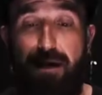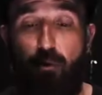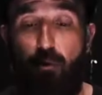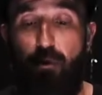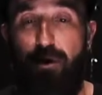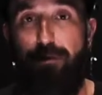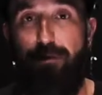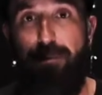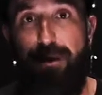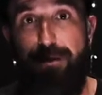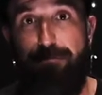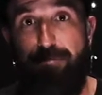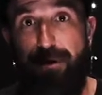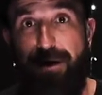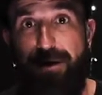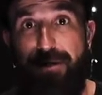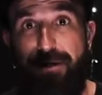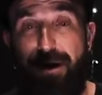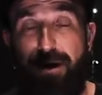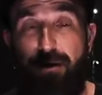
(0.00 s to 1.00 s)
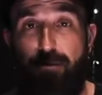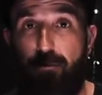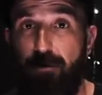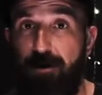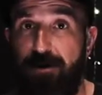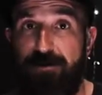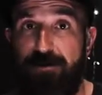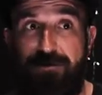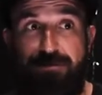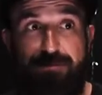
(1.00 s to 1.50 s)
And what he meant by that
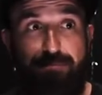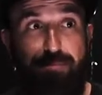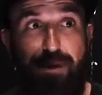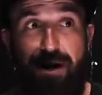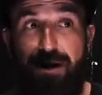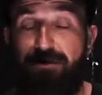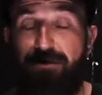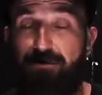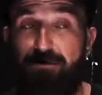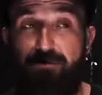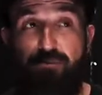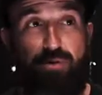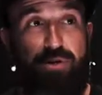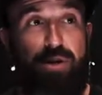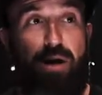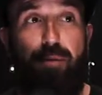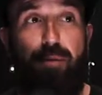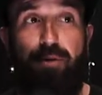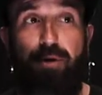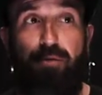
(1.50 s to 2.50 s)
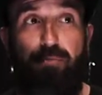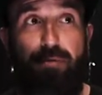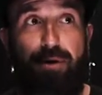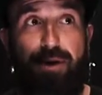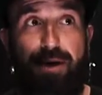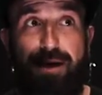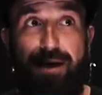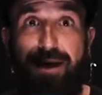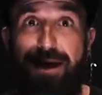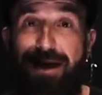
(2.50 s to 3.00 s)
was boxers would come in the
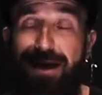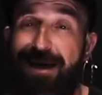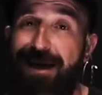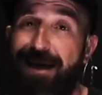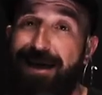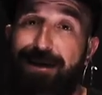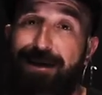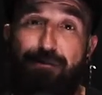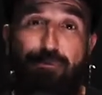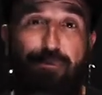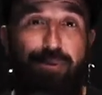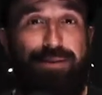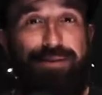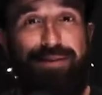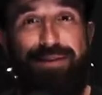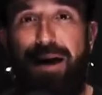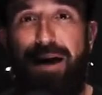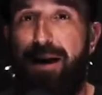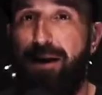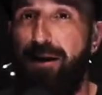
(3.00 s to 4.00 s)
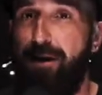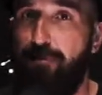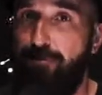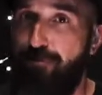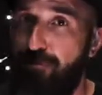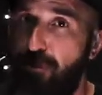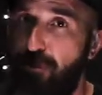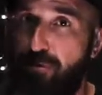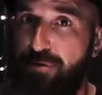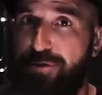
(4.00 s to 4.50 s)
ring and everyone got an
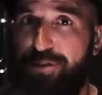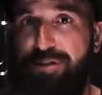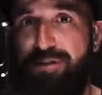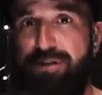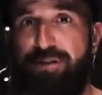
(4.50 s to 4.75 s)
approach.